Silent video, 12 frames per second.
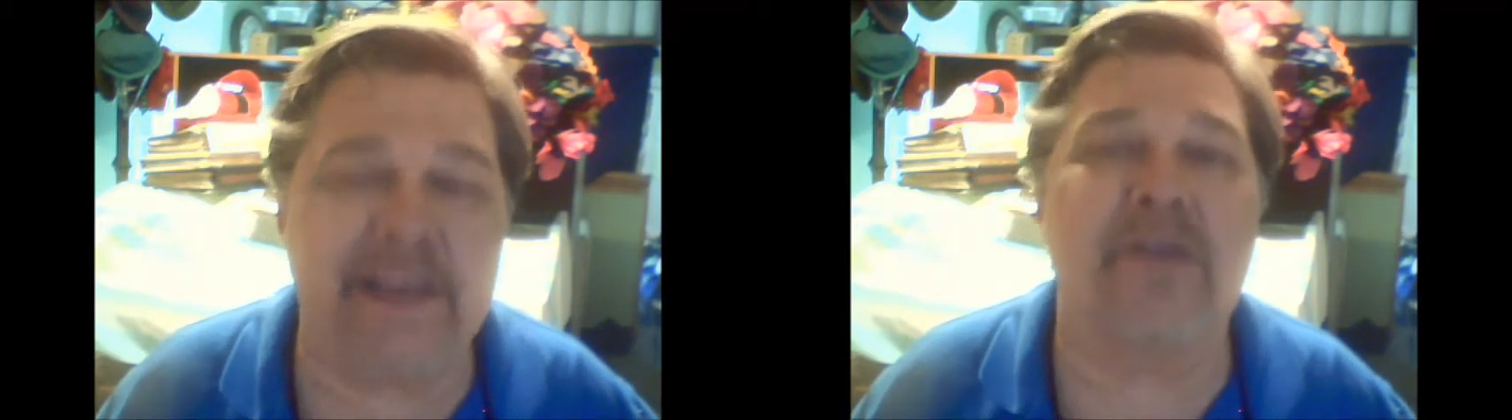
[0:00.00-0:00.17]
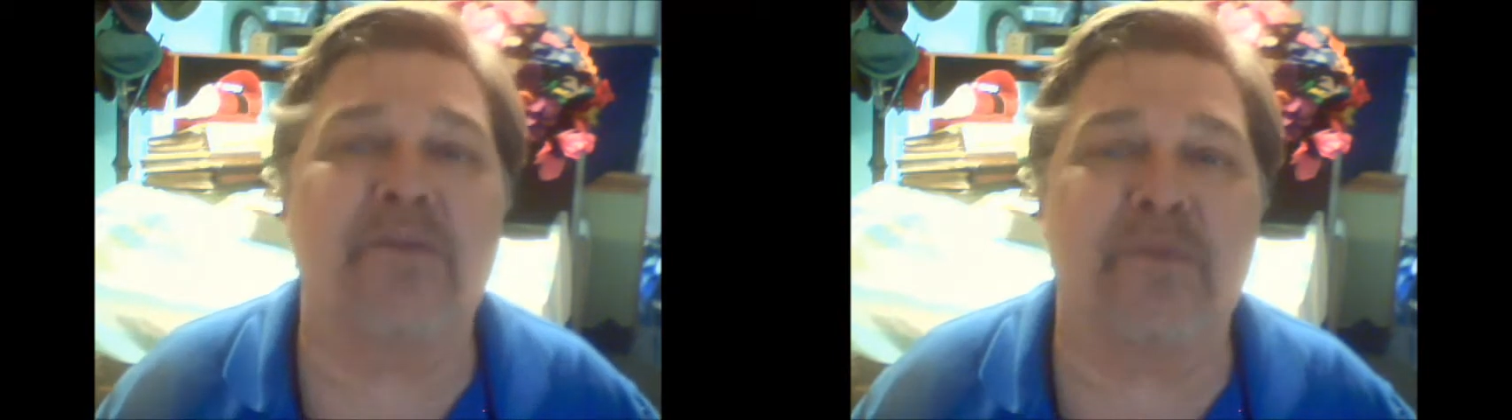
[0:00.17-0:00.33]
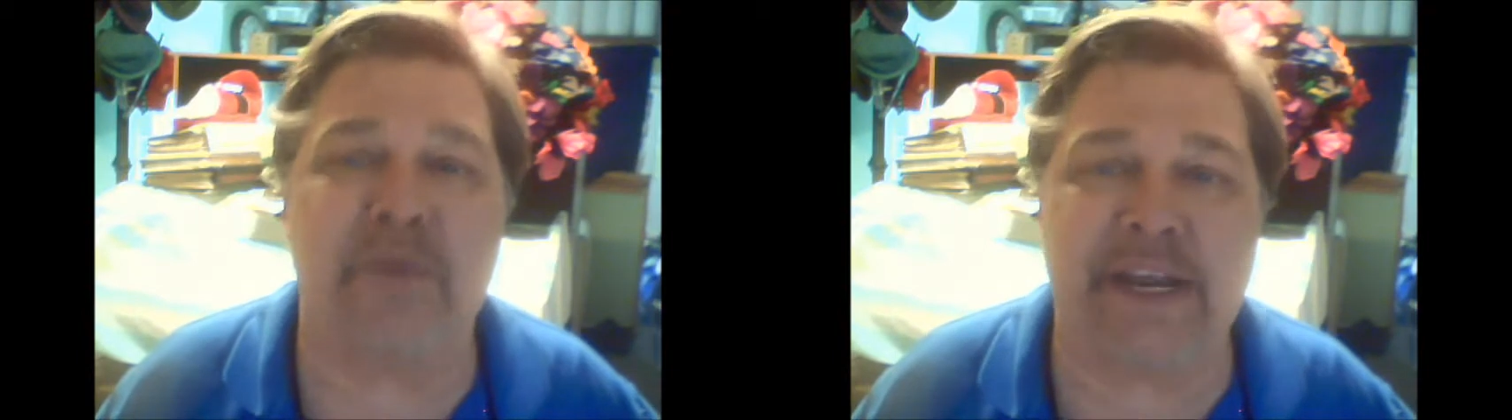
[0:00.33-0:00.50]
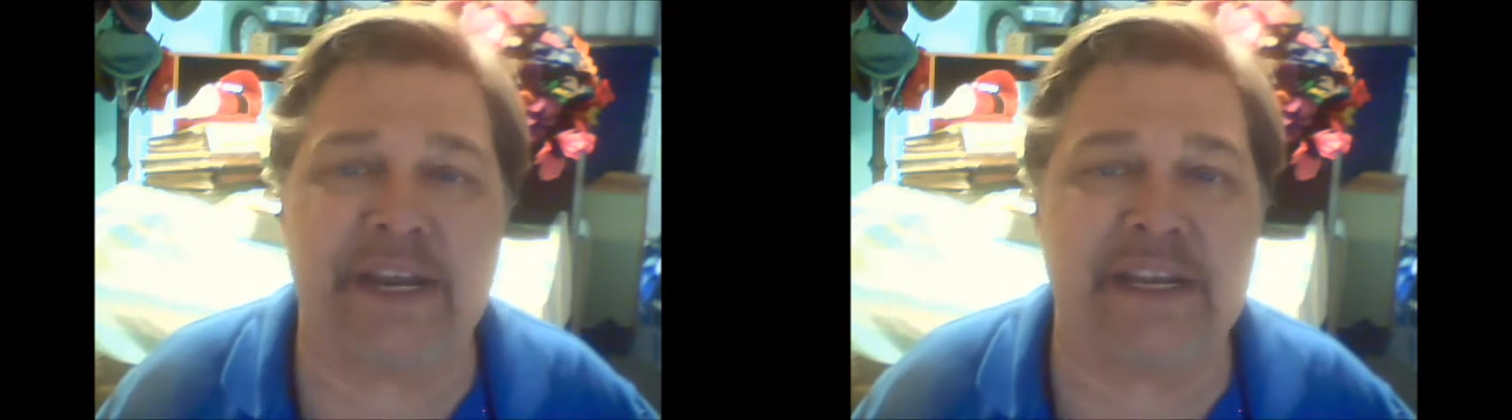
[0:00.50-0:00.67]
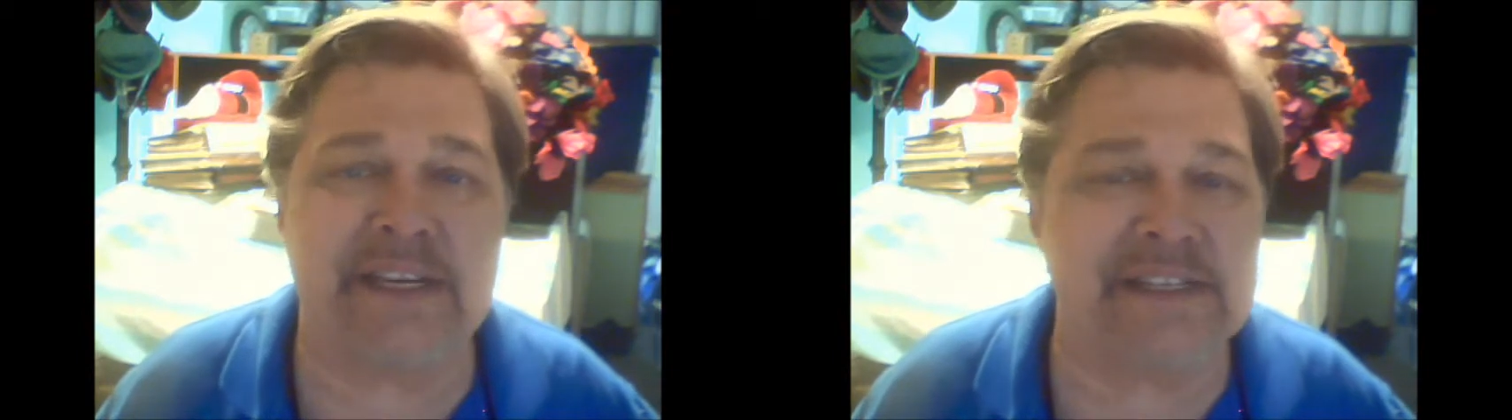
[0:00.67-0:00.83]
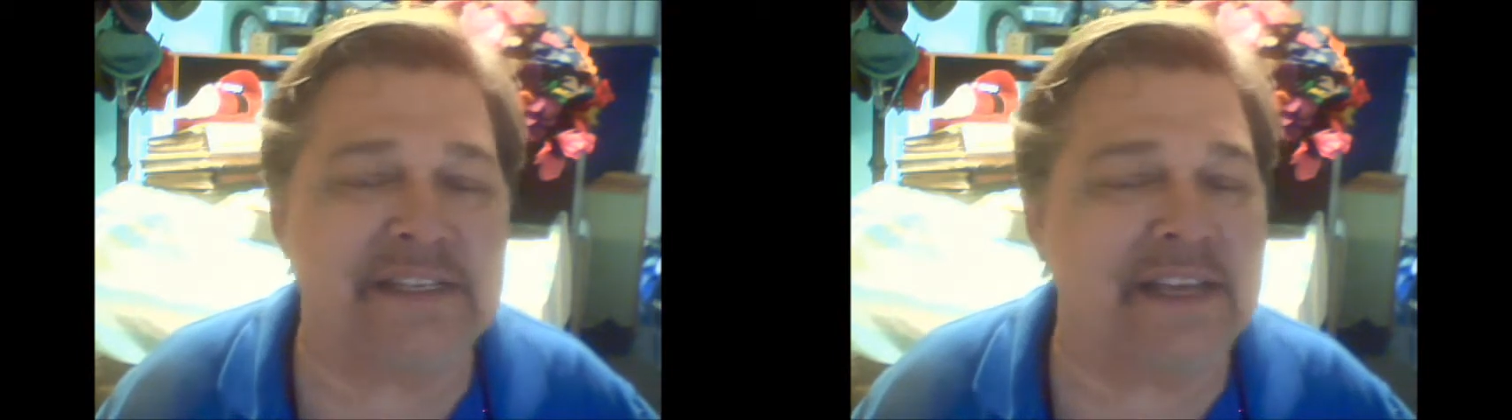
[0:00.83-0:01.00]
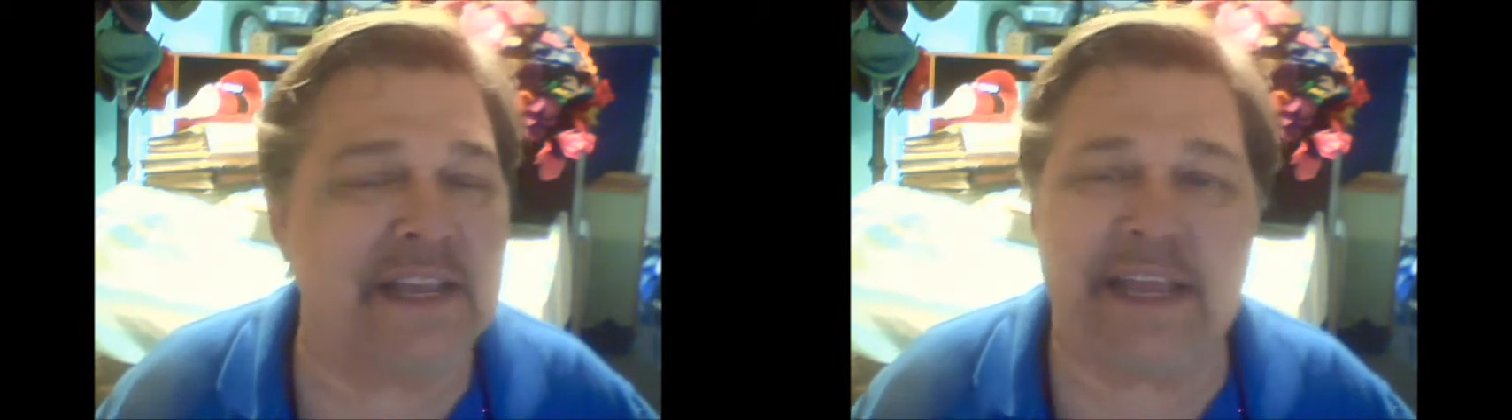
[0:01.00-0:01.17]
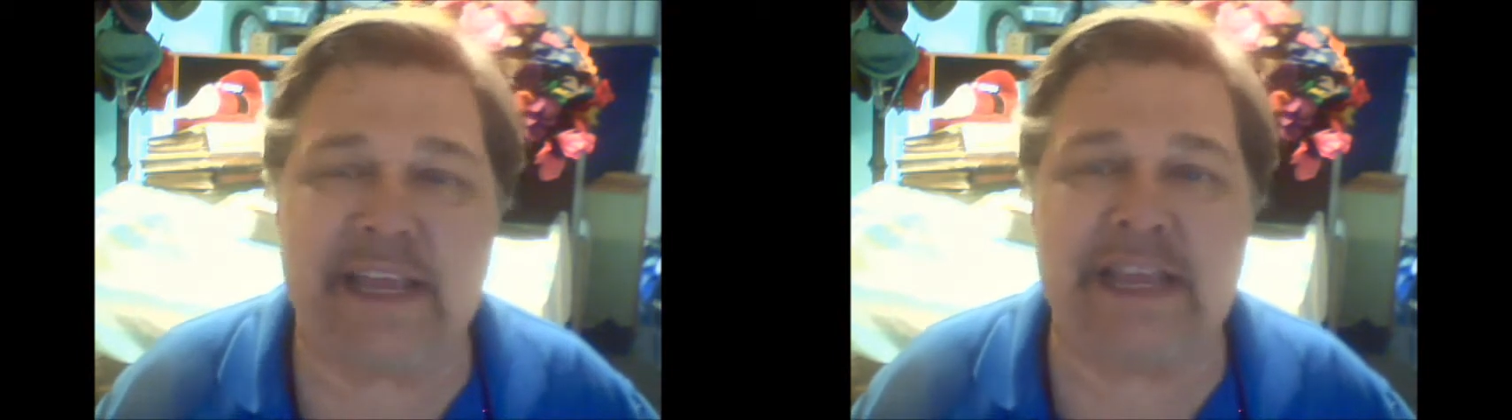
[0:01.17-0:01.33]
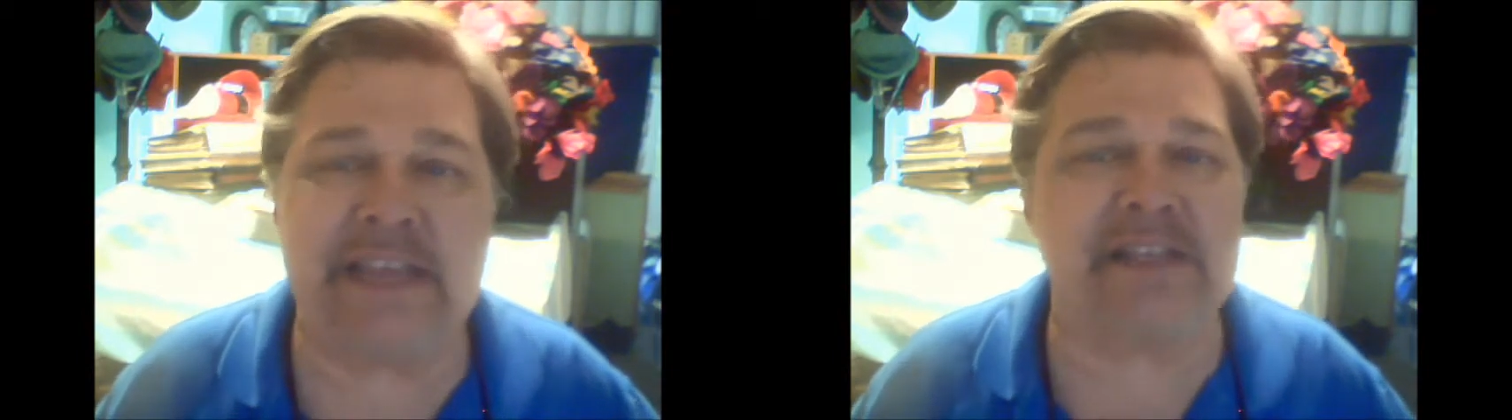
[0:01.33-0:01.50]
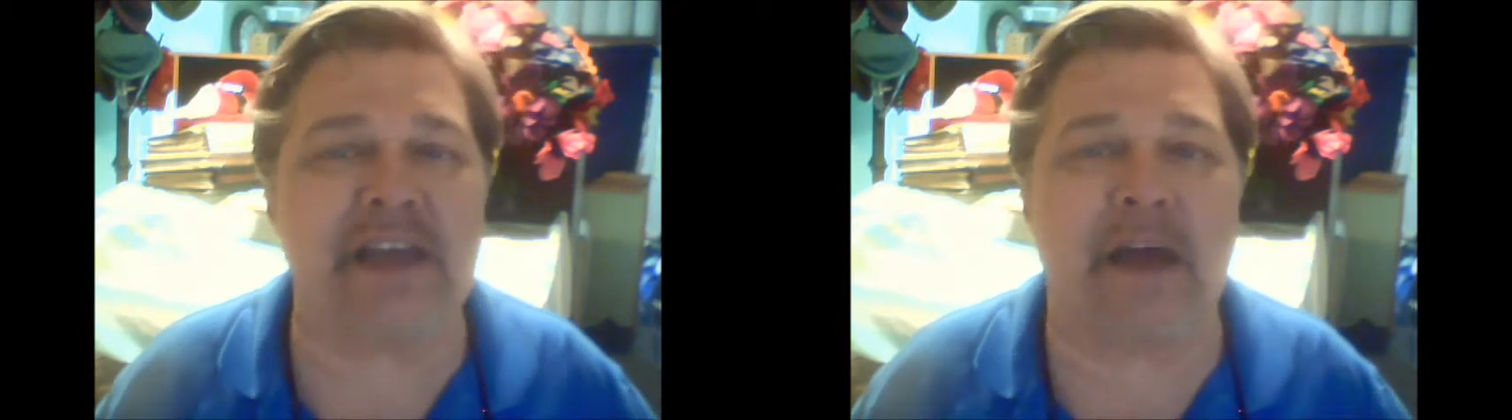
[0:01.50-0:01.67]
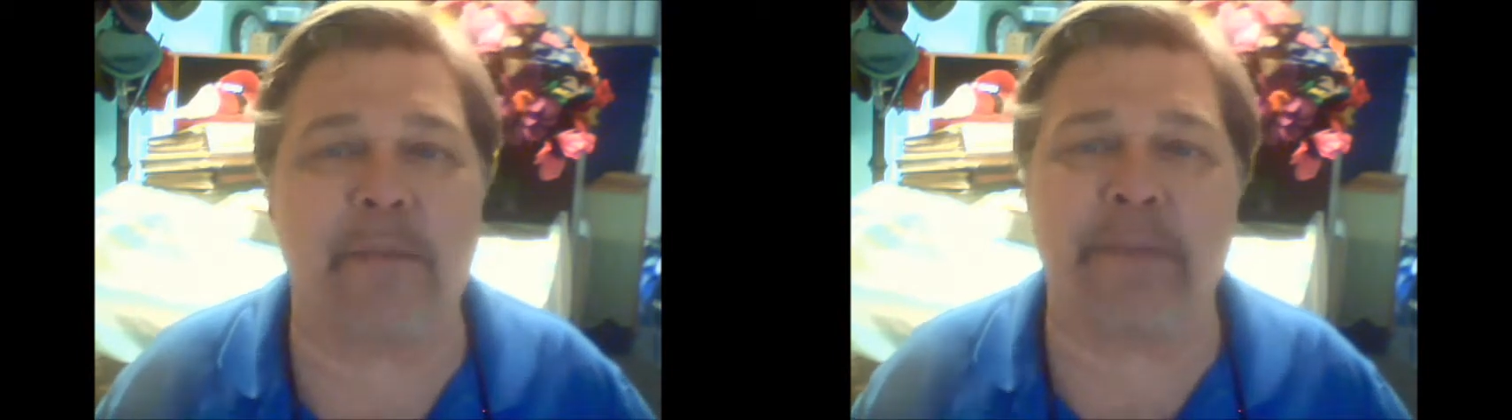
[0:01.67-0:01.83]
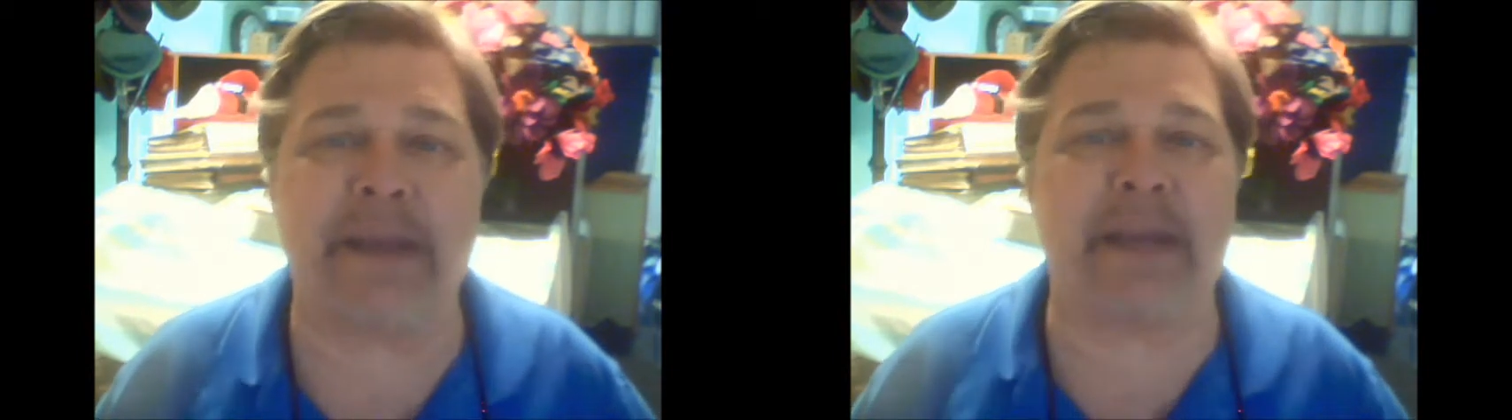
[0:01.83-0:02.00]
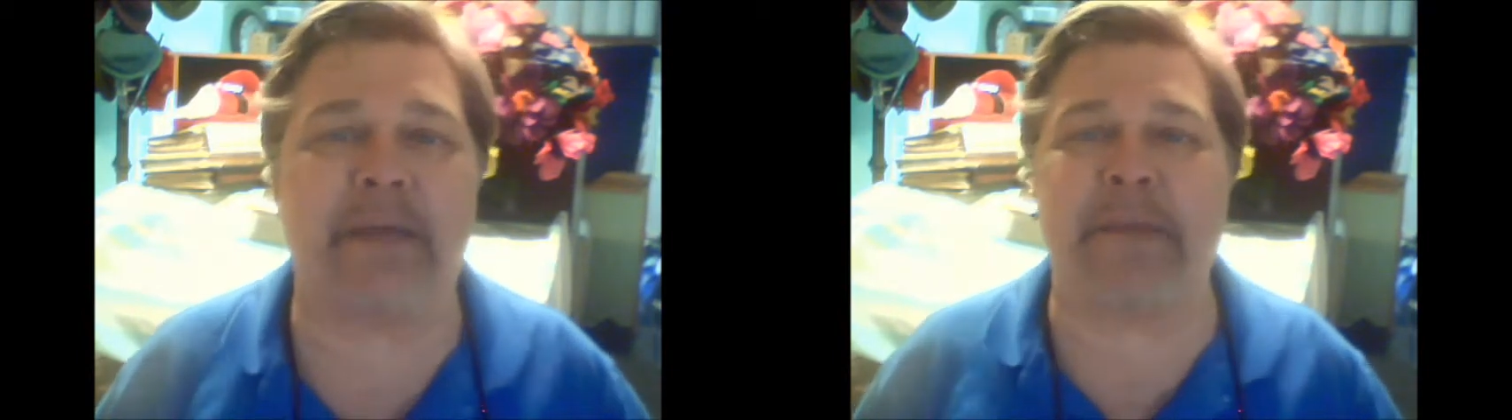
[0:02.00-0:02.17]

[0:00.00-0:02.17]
rings. He's got many,